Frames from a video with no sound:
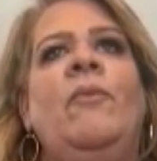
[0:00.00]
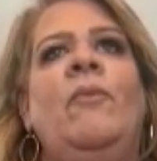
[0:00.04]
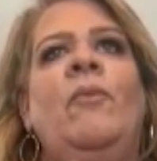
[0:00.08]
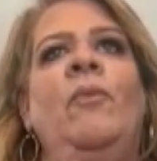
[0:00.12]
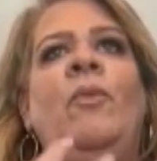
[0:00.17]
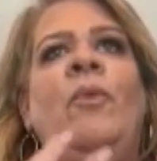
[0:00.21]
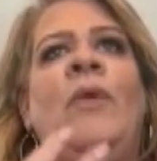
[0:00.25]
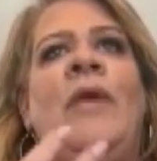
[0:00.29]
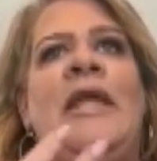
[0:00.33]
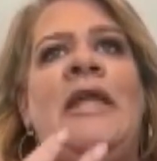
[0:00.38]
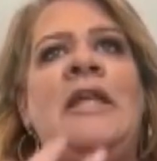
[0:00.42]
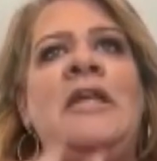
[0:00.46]

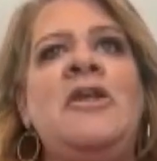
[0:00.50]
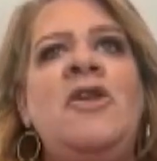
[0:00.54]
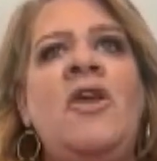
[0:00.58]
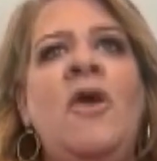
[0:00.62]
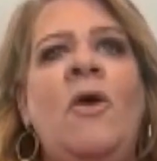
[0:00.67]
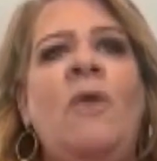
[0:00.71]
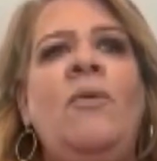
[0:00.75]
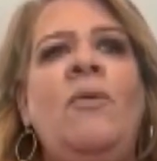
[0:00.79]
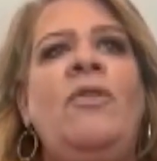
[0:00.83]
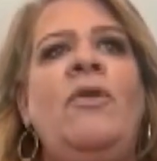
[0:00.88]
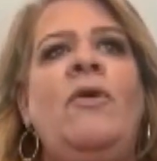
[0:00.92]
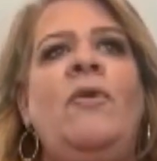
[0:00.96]
We
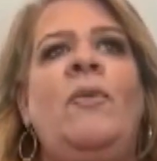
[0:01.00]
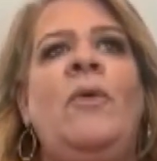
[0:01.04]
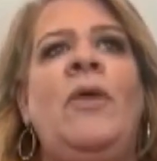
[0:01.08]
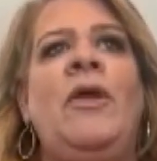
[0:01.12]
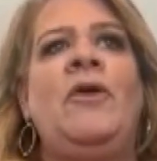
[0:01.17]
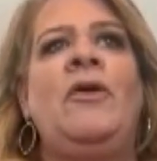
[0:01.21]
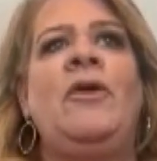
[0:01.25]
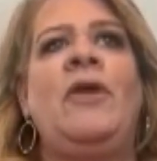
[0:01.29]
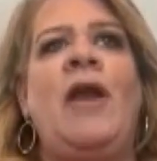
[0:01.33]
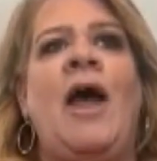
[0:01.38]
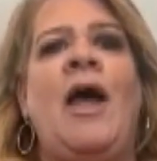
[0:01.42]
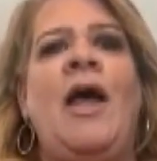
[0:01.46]
know that
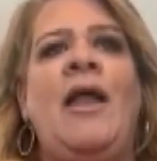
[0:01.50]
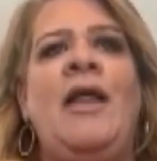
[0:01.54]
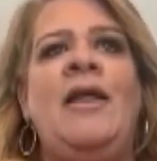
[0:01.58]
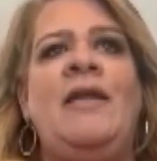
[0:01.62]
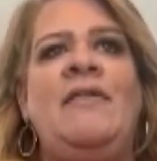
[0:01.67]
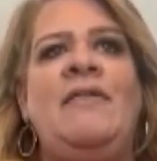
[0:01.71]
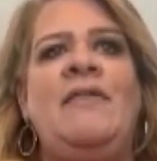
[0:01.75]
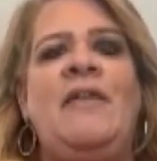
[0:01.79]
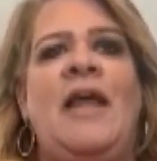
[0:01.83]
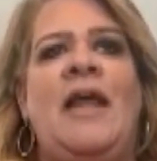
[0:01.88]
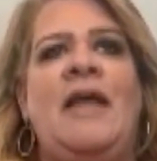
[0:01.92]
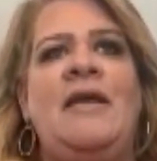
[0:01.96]
we are not
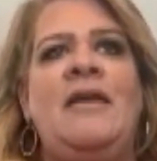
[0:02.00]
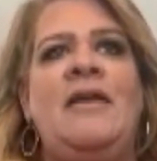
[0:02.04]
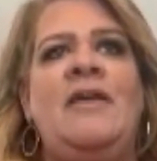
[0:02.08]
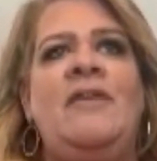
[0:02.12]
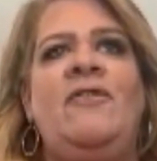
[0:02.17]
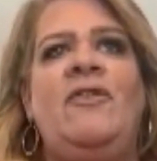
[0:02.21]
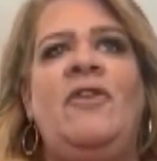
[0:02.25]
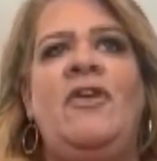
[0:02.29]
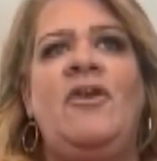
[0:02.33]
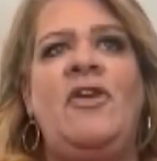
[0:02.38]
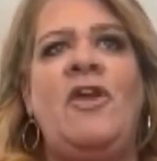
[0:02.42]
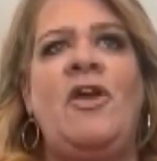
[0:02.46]

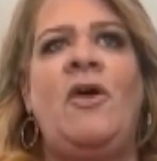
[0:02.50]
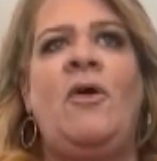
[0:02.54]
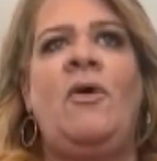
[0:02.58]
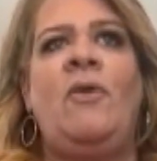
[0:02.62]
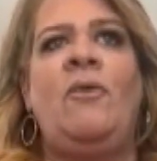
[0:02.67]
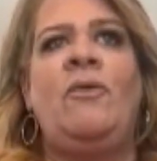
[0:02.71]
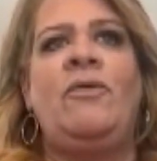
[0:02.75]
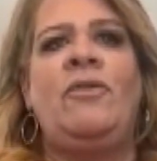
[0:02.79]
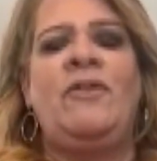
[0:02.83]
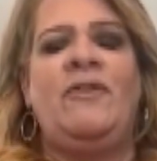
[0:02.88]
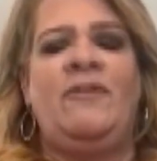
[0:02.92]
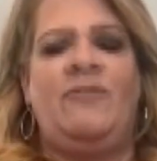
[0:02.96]
intended to
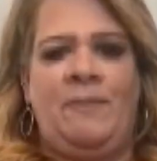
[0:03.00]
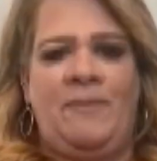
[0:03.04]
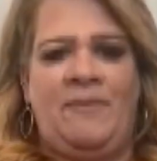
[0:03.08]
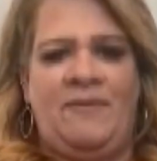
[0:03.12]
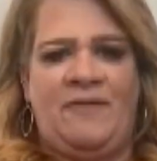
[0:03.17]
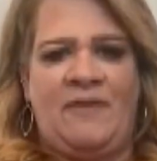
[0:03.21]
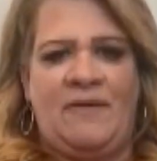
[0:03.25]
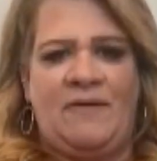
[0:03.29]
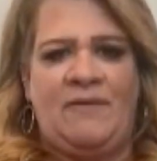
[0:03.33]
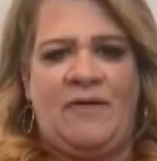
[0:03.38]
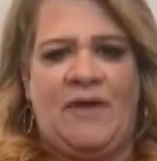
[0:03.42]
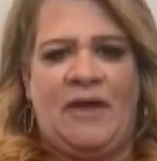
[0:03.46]
know the
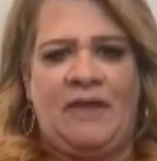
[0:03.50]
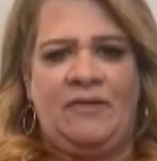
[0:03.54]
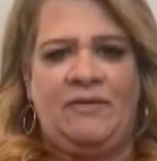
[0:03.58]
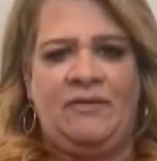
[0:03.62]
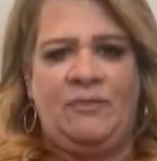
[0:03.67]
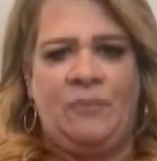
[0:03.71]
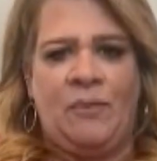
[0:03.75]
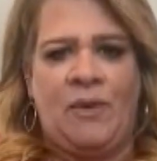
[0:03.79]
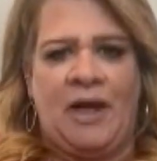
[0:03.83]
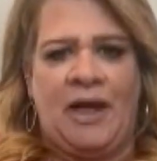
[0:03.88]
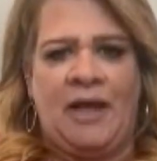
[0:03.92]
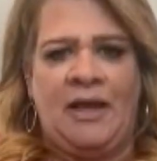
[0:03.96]

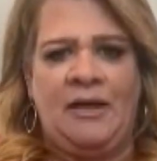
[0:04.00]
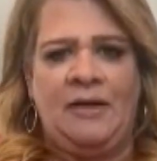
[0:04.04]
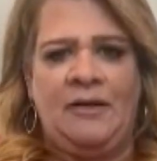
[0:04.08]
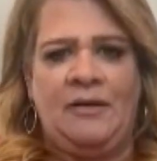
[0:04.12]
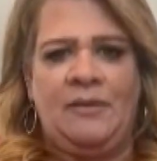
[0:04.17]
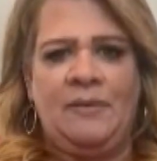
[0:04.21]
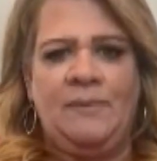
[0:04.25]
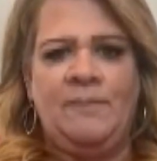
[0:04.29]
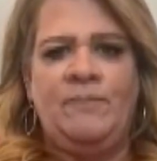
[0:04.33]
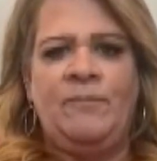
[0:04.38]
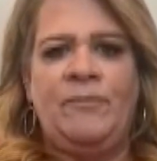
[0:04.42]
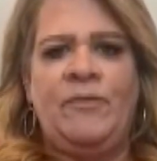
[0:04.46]
specifics, right?
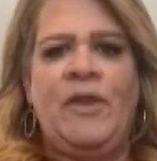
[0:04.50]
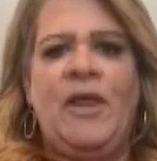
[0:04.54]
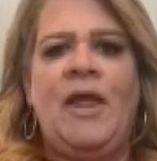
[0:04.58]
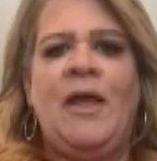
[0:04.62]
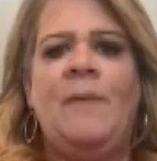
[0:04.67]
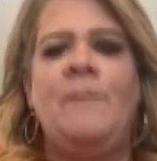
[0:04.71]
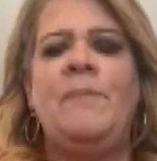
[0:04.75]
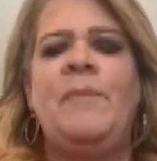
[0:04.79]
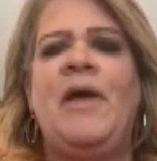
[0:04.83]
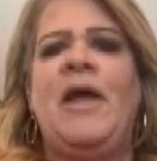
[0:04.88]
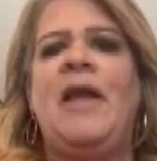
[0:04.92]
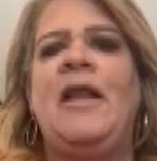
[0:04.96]

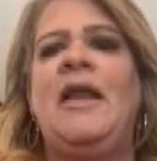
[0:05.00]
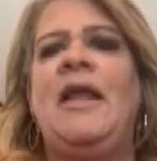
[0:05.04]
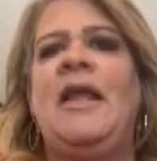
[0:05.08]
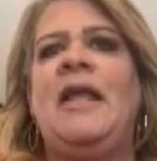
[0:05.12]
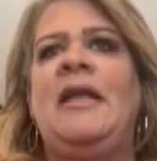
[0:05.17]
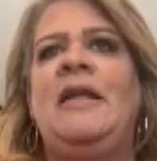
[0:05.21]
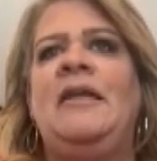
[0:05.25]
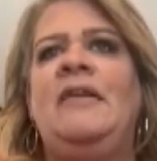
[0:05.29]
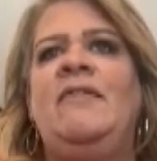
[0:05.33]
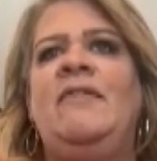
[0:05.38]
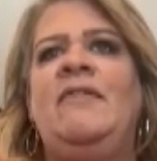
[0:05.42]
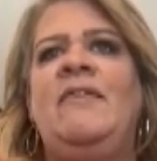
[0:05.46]
But
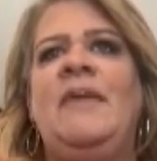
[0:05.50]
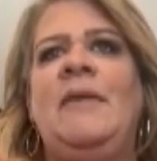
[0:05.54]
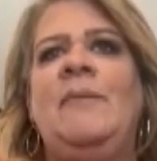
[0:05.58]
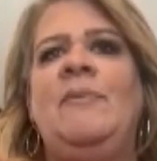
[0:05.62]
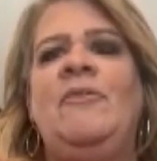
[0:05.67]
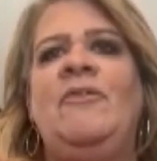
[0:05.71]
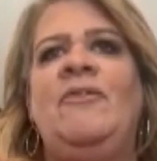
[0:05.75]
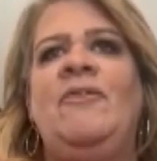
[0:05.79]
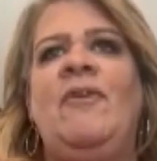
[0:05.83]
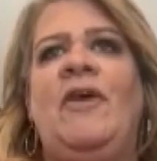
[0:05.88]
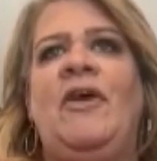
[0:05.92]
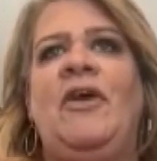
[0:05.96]
it
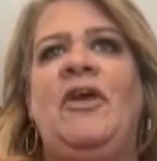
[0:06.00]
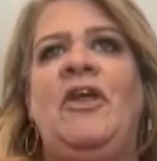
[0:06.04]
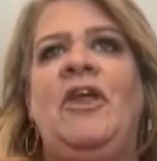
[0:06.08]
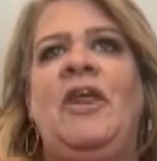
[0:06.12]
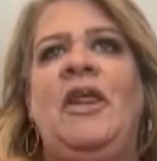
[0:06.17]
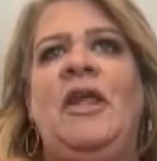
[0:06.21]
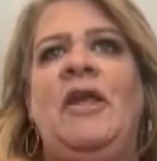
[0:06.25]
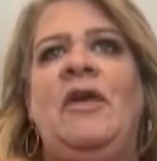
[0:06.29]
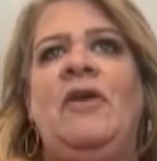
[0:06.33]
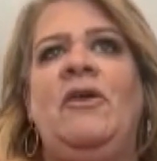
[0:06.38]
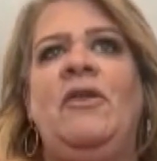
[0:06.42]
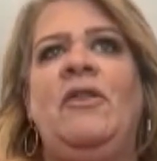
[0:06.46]
seems very
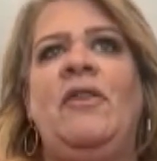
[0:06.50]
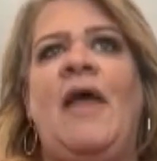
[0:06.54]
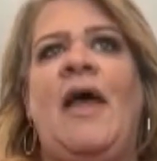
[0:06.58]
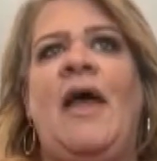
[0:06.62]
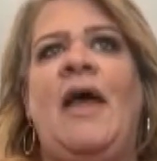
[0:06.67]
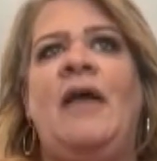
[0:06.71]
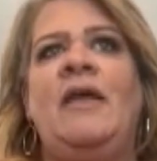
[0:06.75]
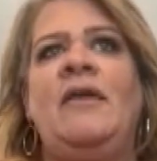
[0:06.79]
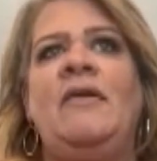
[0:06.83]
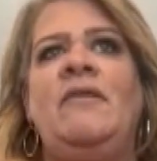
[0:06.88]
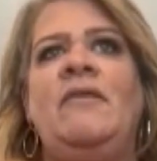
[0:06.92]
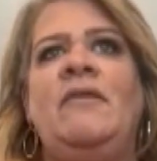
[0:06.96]
clear
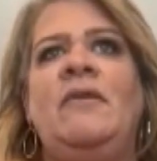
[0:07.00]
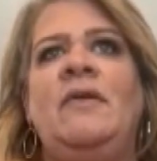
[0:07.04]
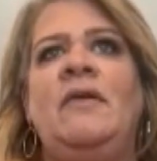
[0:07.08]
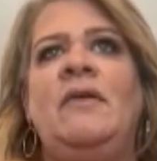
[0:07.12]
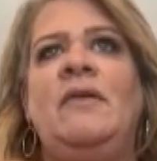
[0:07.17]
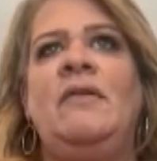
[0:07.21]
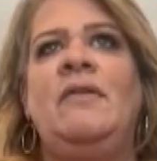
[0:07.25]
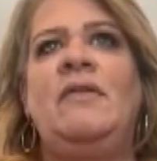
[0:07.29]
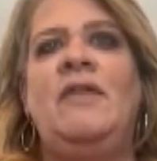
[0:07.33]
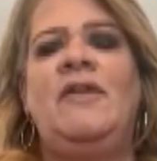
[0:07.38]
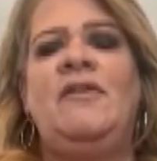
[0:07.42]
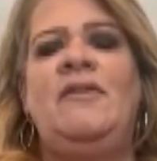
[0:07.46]
that
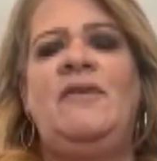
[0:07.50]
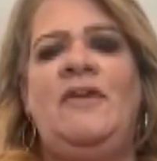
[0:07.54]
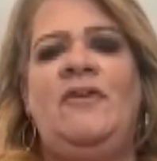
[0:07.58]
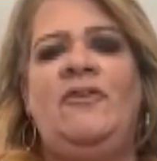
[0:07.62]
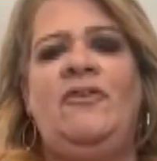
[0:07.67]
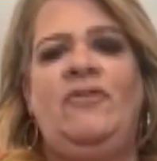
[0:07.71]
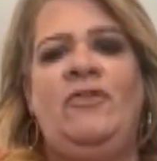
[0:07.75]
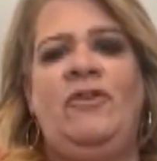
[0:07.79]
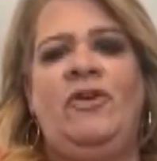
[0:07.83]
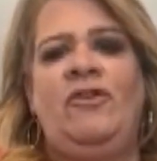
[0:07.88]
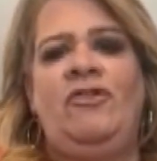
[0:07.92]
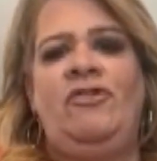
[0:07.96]
the
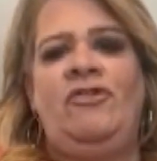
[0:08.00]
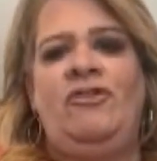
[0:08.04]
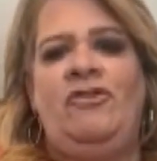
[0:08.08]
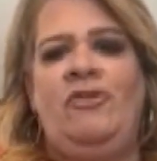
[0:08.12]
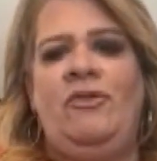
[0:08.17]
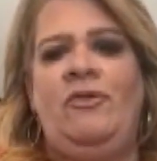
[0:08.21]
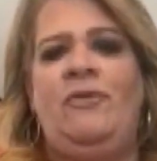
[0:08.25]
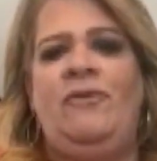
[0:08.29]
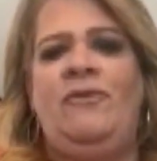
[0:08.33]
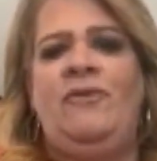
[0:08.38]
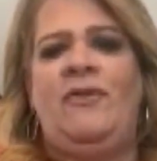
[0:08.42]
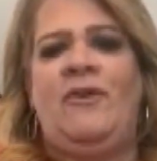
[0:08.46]
district
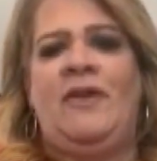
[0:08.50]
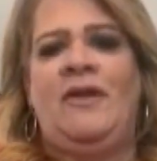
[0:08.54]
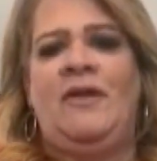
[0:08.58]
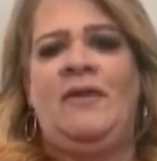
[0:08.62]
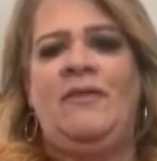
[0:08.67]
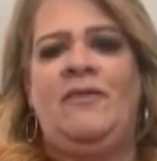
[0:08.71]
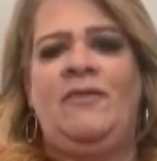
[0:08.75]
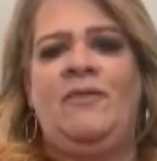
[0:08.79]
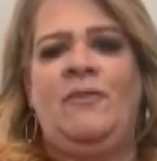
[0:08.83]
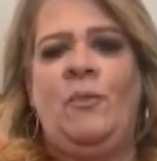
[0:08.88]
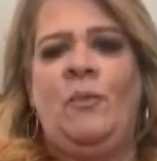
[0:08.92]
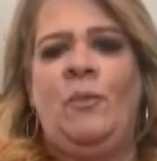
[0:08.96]

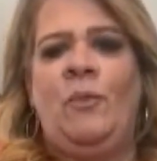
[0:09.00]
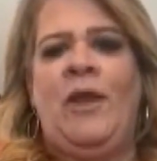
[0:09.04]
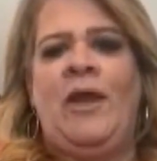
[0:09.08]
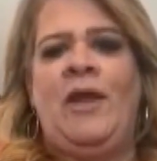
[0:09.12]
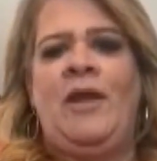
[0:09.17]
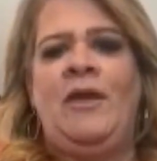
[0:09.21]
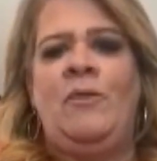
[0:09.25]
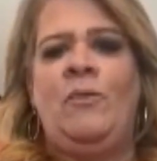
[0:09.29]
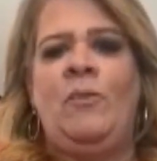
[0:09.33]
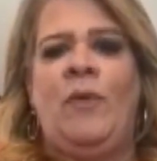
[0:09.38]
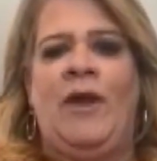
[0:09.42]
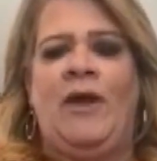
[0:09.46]
chooses when
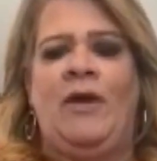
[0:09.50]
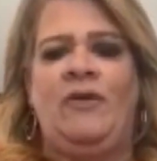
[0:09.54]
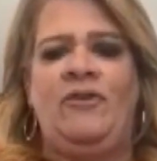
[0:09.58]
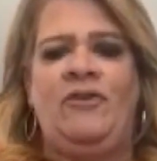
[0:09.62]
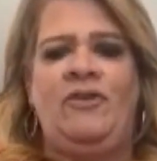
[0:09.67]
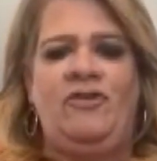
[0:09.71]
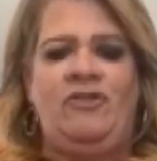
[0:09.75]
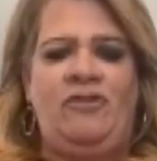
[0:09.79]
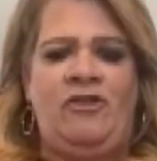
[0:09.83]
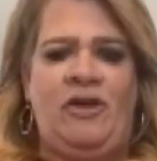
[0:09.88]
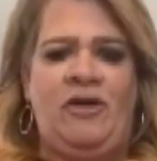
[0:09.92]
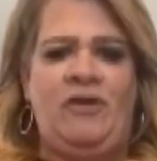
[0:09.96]
and where
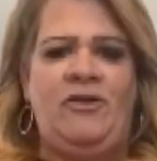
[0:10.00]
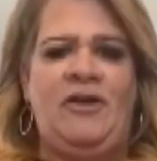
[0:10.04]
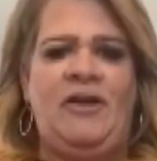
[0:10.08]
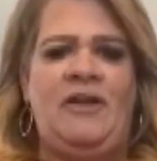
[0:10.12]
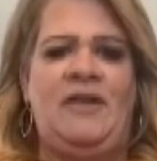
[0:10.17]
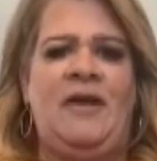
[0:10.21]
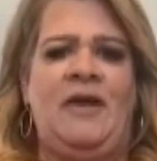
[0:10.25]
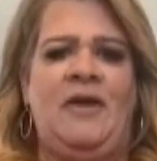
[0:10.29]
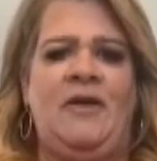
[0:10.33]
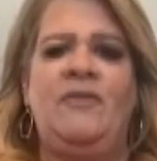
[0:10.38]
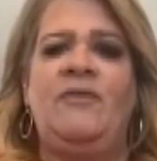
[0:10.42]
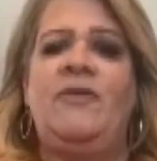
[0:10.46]
to share
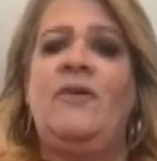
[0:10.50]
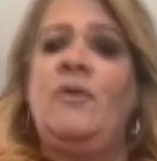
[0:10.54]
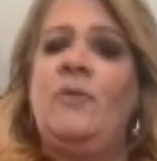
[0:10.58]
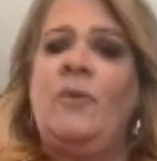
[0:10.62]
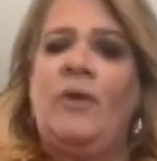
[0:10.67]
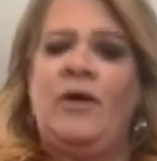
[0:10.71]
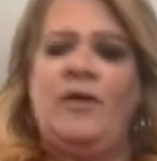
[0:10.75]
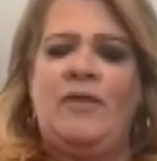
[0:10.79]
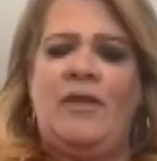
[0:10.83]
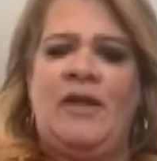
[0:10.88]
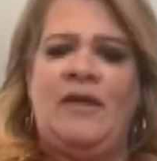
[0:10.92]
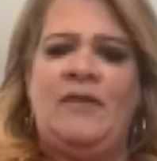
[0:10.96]
details and
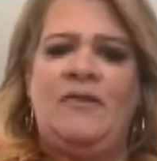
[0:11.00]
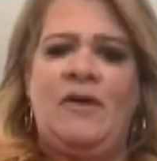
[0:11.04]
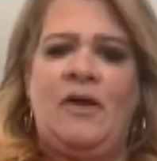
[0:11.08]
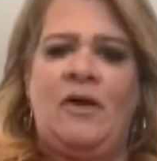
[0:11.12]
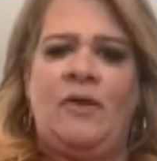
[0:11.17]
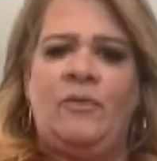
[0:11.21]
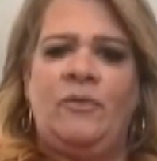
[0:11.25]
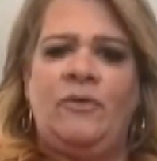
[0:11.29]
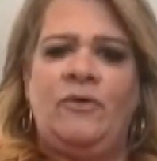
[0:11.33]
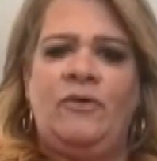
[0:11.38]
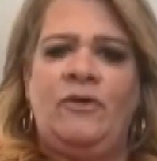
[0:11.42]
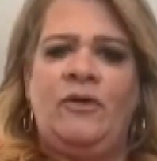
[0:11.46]
where they don't.